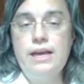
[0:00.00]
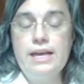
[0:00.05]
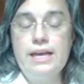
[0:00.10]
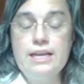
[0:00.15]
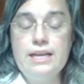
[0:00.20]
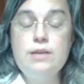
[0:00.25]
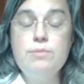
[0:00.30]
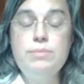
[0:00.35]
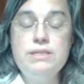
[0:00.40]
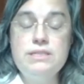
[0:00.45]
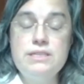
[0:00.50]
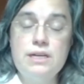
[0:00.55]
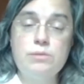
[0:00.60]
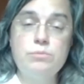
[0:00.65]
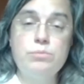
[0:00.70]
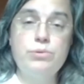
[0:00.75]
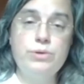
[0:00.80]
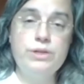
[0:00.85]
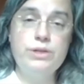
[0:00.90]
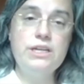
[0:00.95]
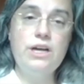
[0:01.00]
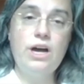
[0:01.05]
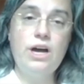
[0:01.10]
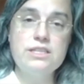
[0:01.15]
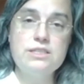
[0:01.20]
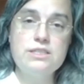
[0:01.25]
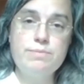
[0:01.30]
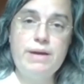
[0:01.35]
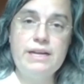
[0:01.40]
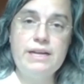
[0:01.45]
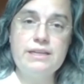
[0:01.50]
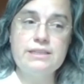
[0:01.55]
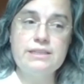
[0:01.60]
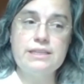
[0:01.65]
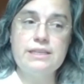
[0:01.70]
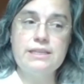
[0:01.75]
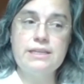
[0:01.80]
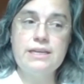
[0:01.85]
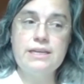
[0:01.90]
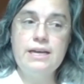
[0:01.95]
It can be done pretty
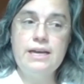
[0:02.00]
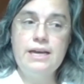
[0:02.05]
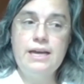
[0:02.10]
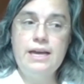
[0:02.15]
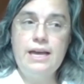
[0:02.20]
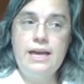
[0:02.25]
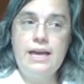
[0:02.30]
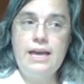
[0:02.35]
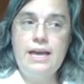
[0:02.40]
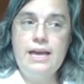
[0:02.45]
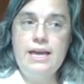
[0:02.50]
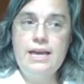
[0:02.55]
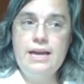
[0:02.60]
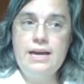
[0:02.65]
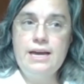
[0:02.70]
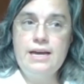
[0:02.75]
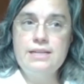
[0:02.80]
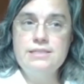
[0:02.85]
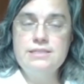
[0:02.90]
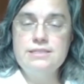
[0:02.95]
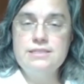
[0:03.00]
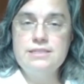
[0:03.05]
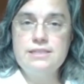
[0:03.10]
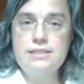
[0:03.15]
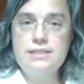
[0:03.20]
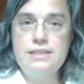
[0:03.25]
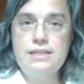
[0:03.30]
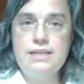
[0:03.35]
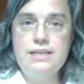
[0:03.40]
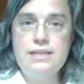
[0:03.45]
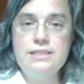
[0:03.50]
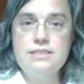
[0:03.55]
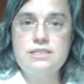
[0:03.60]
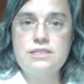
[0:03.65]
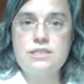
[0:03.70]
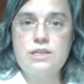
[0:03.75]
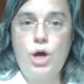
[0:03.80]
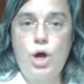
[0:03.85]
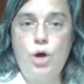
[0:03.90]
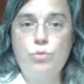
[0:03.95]
cosmetically, and
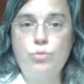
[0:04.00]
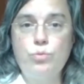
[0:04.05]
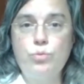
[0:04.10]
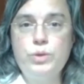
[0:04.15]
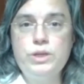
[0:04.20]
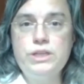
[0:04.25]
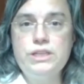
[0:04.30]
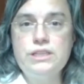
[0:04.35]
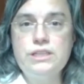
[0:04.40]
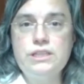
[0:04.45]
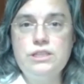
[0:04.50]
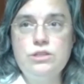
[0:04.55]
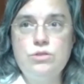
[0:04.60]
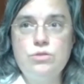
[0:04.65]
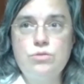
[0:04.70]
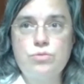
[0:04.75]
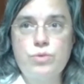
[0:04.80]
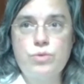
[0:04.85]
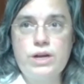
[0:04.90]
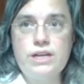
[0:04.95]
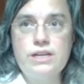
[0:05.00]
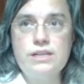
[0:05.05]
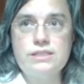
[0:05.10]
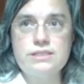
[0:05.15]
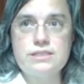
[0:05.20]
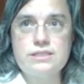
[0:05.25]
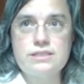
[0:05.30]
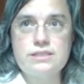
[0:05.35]
it's a really great